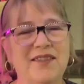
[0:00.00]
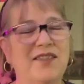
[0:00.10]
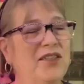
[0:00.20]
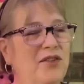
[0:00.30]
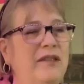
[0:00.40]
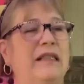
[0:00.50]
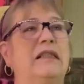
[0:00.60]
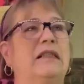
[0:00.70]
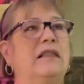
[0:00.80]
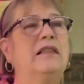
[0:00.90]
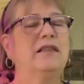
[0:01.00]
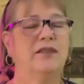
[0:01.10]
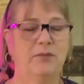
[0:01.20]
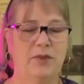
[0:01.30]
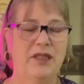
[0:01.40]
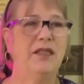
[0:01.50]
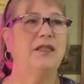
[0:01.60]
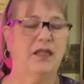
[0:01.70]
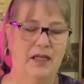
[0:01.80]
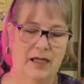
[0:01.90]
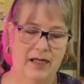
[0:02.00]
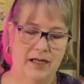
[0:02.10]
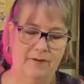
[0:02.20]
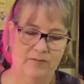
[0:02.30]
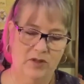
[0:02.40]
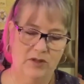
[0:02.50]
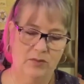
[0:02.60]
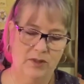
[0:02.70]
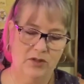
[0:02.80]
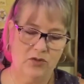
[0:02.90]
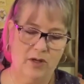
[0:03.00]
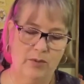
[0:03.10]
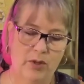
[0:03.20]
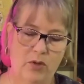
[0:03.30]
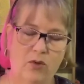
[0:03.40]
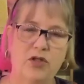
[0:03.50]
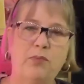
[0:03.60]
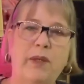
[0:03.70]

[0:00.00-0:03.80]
still some teas that I had. This one is strawberry orange